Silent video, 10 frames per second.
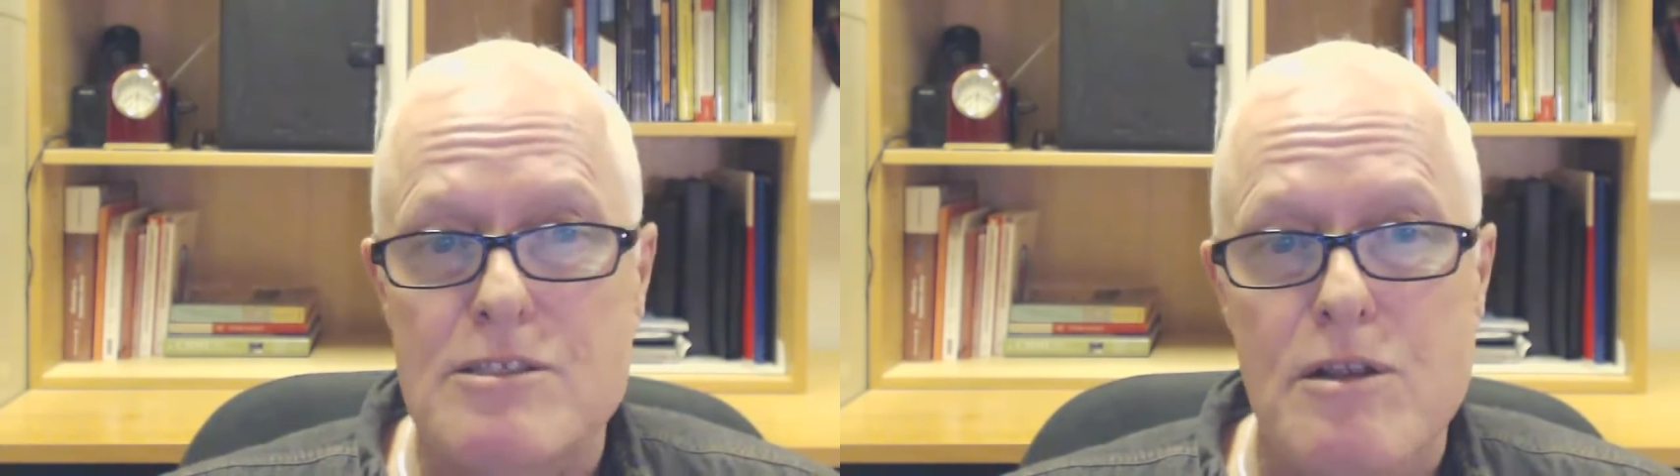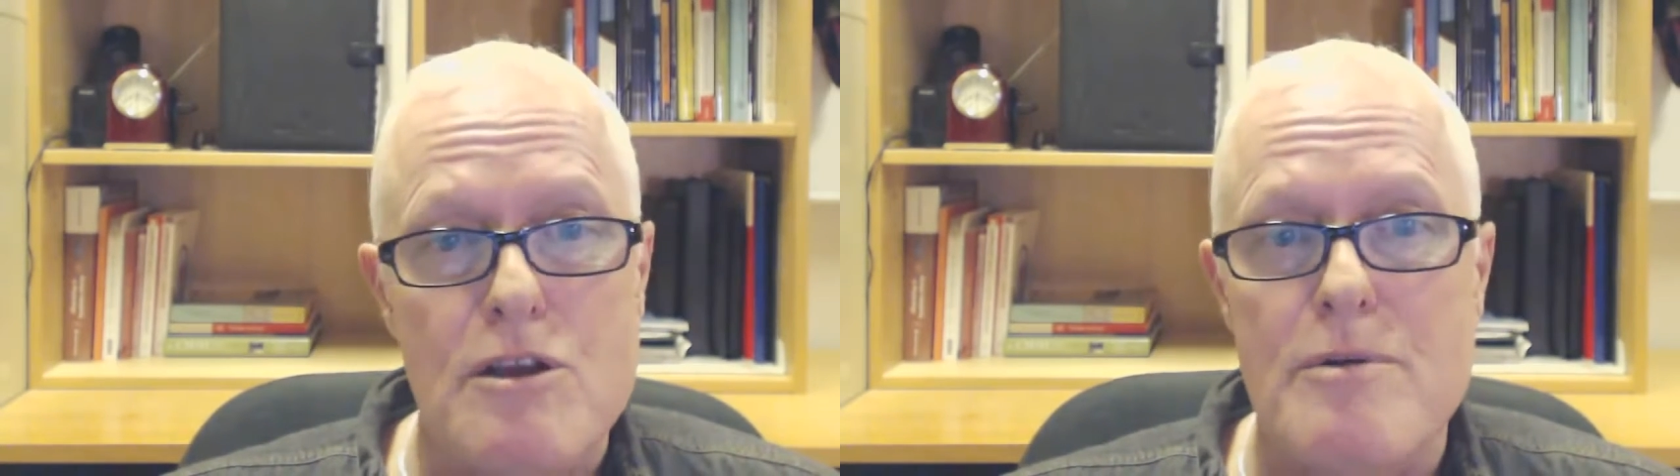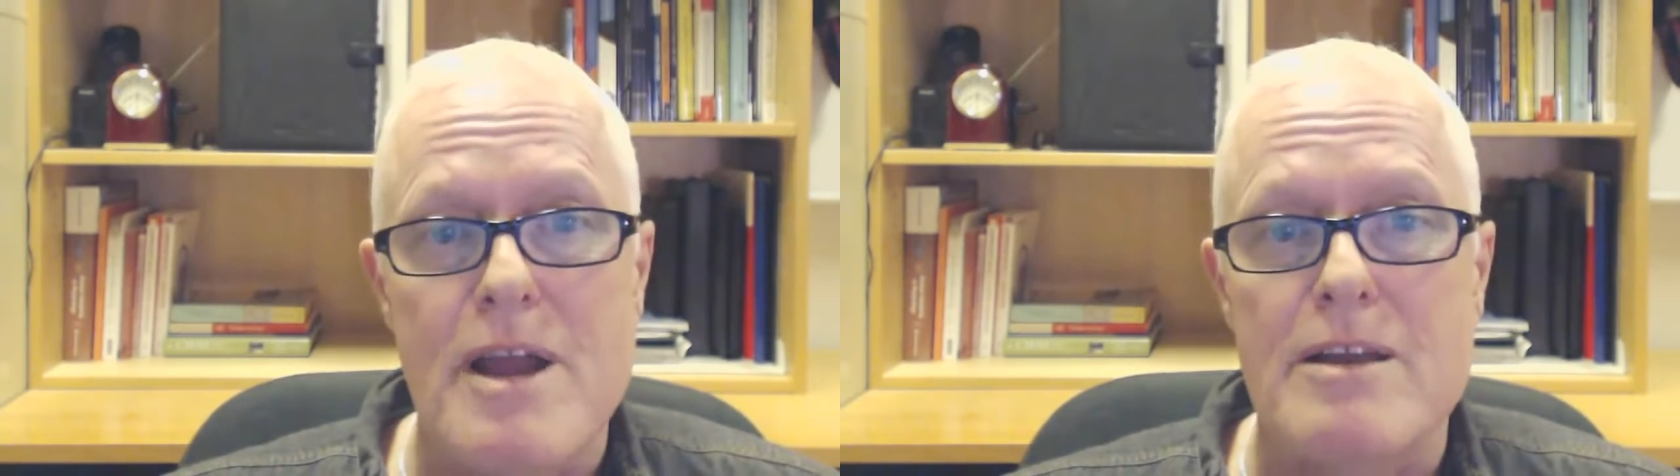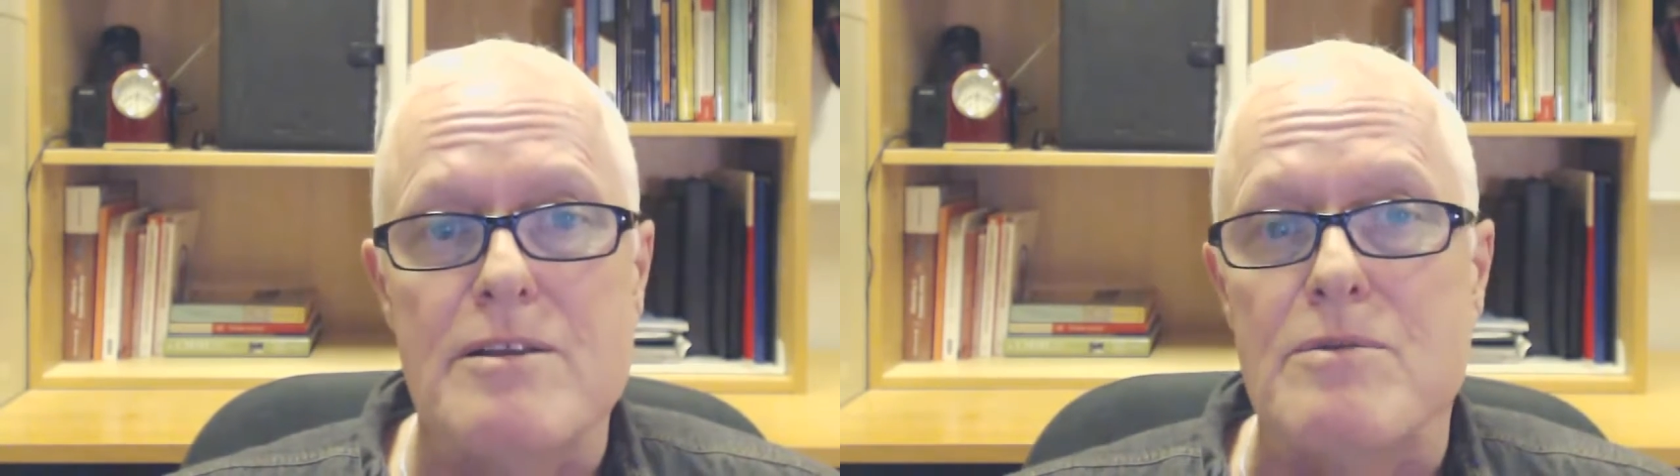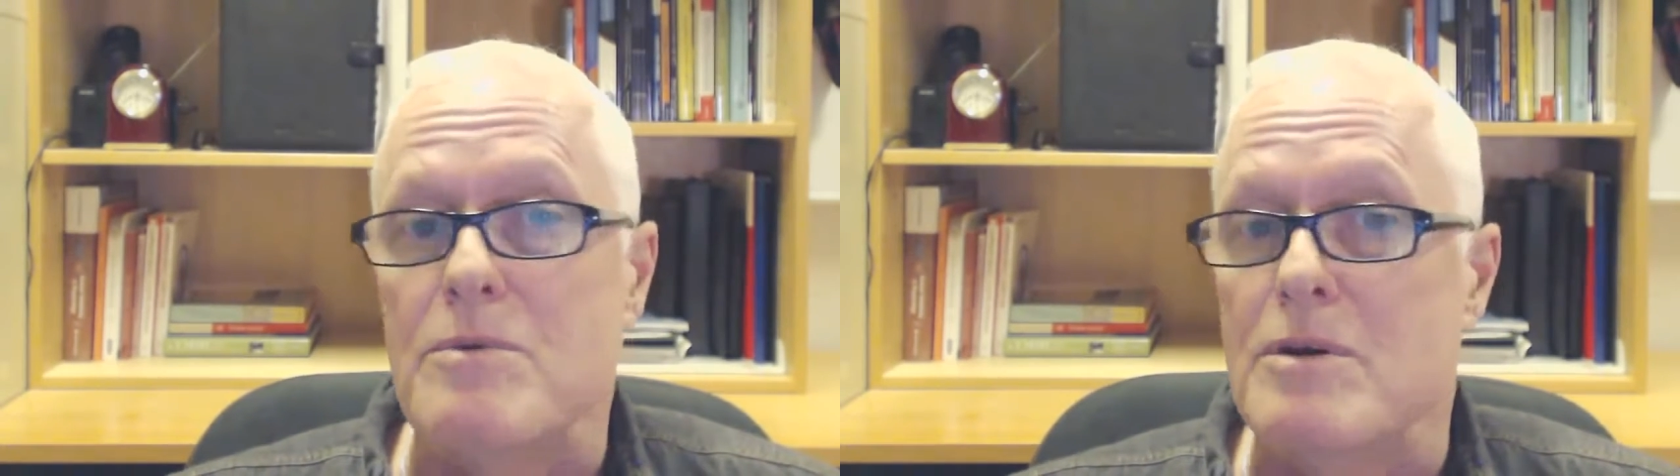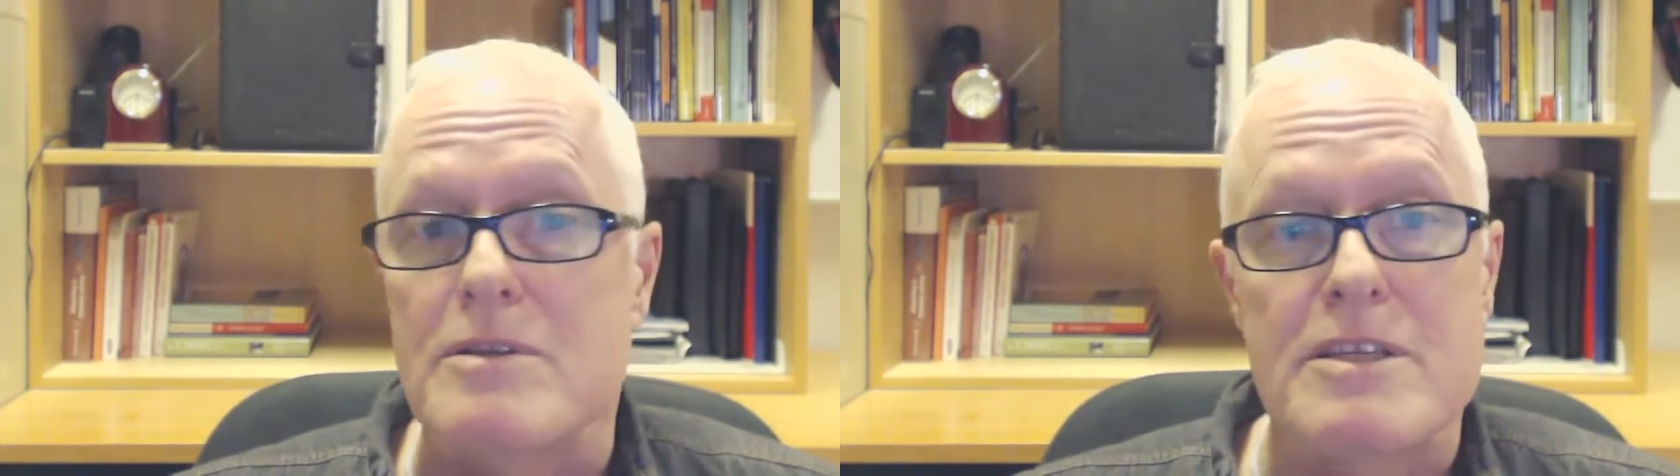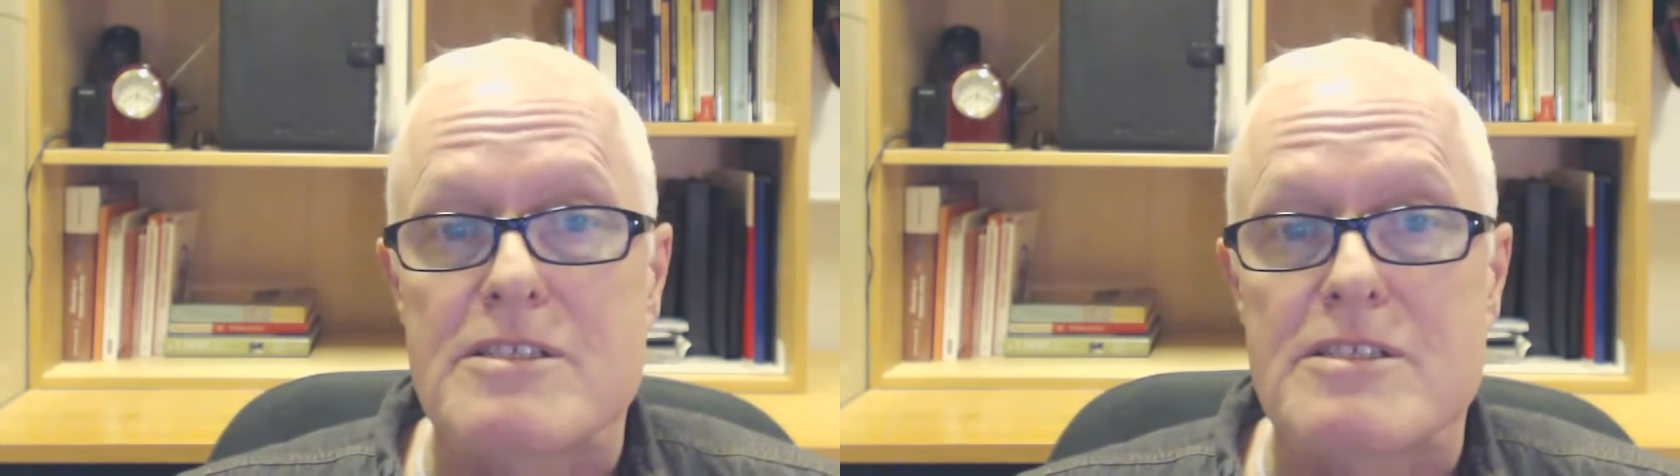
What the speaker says: Just look around at the world.